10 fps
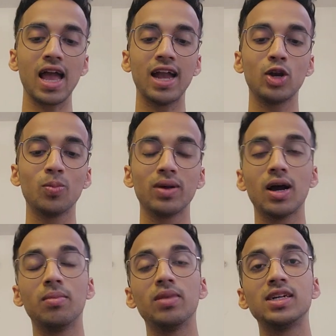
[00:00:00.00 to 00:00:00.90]
and to
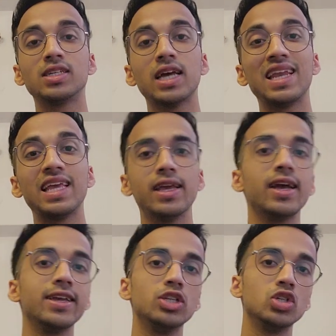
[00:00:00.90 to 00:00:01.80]
become, let's say, an
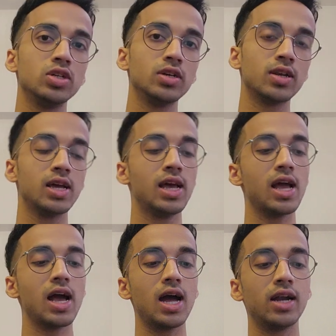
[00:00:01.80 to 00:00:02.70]
AI engineer
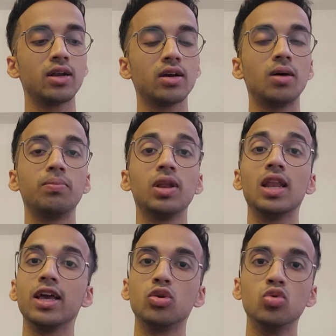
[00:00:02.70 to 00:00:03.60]
at a
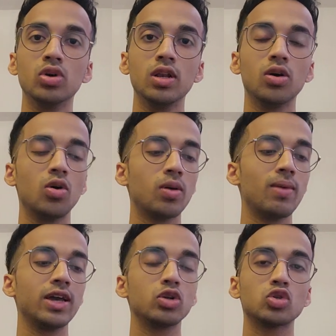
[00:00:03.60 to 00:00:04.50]
company like Google or
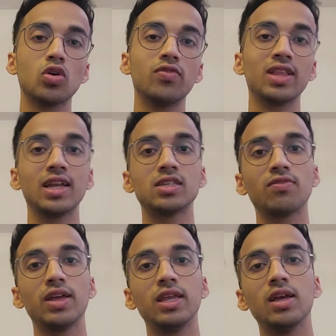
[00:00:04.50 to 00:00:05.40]
Microsoft, there is
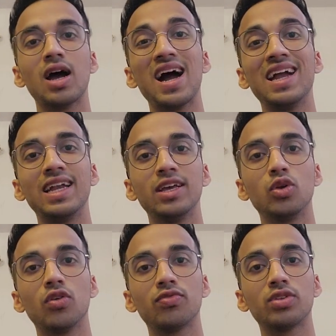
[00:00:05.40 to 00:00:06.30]
a very high
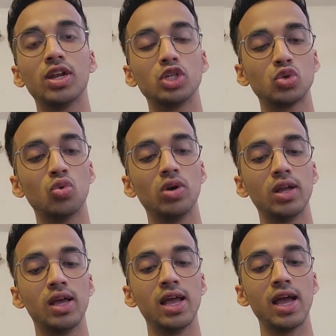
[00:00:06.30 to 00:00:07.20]
degree of threshold